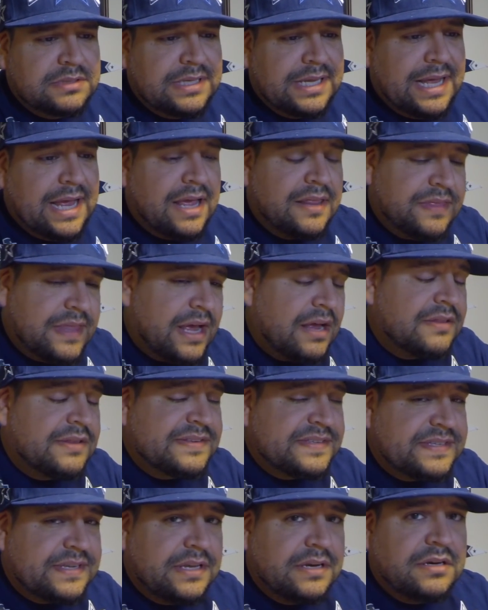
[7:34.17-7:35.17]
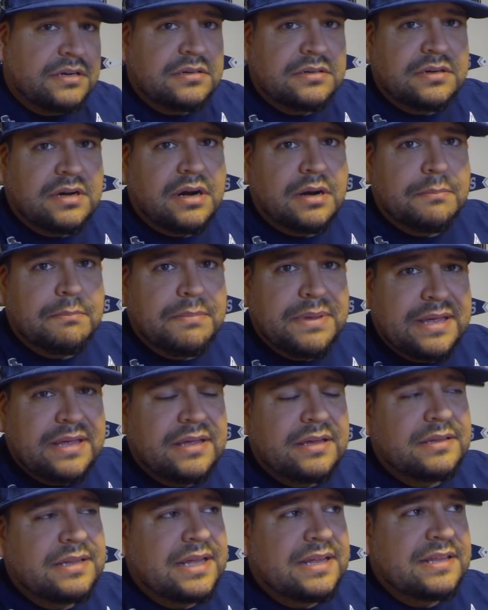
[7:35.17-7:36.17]
and now the center are
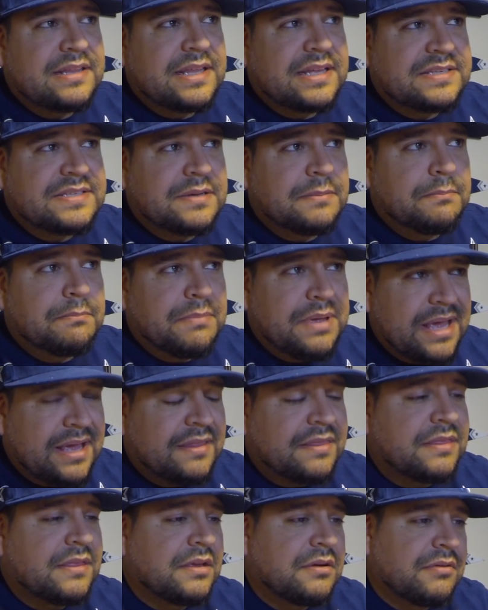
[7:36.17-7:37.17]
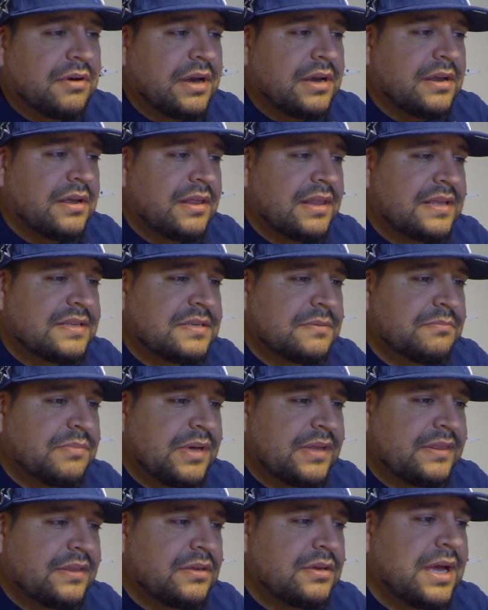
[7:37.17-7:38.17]
big. That's a big thing right now.
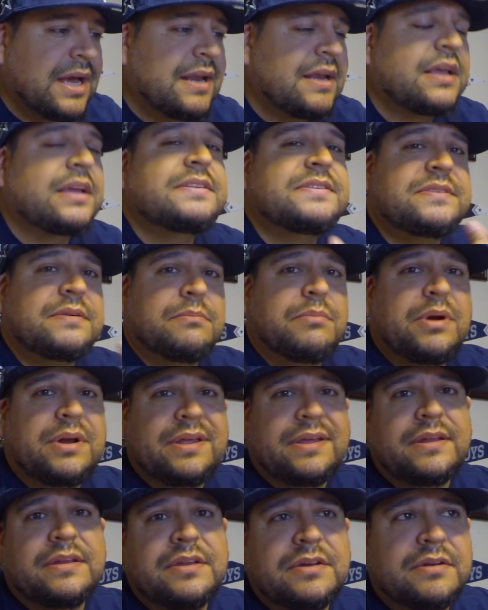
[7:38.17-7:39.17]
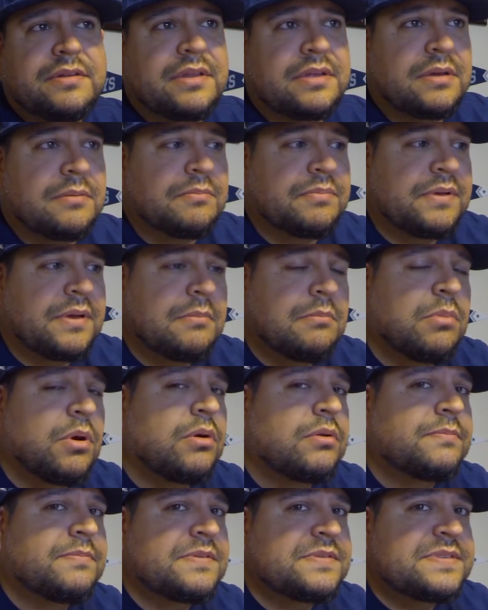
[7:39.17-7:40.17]
You got to get somebody in here that can play
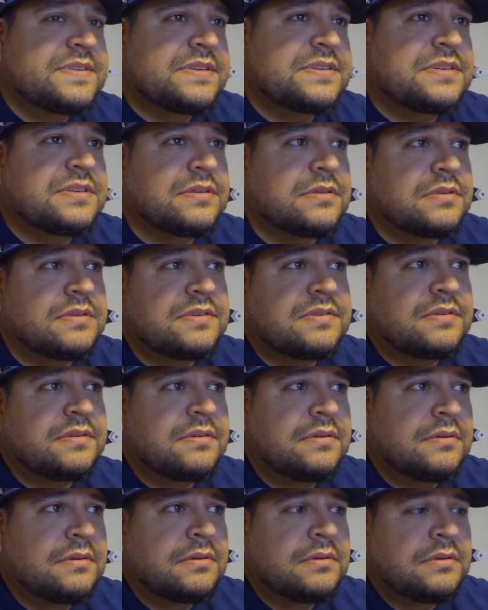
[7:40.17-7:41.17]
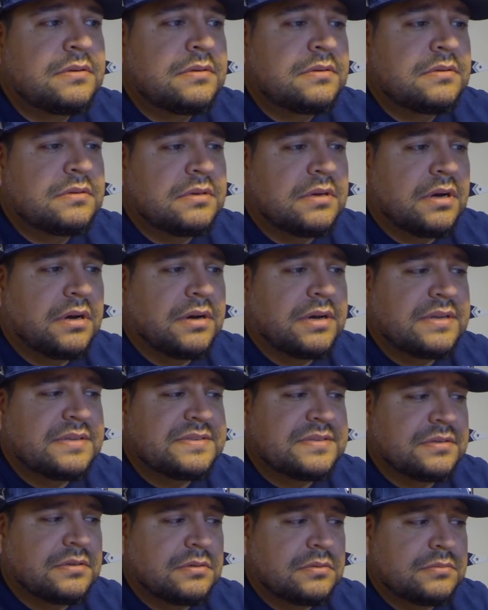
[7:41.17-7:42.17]
both positions. All right,
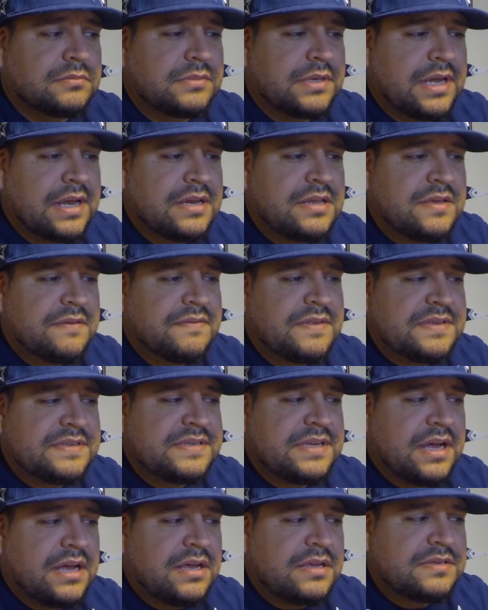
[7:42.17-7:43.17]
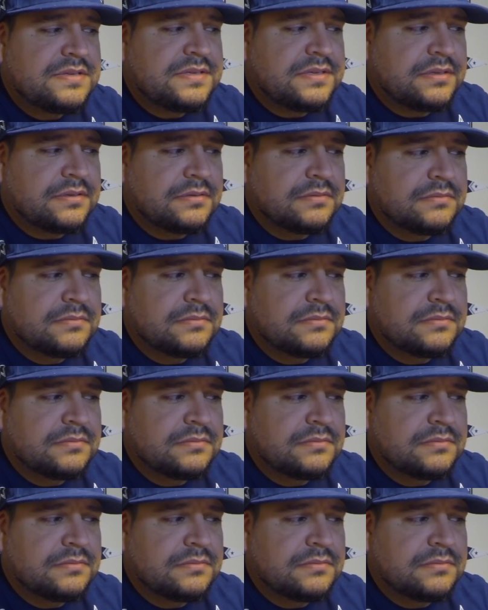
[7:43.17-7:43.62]
so any of these guys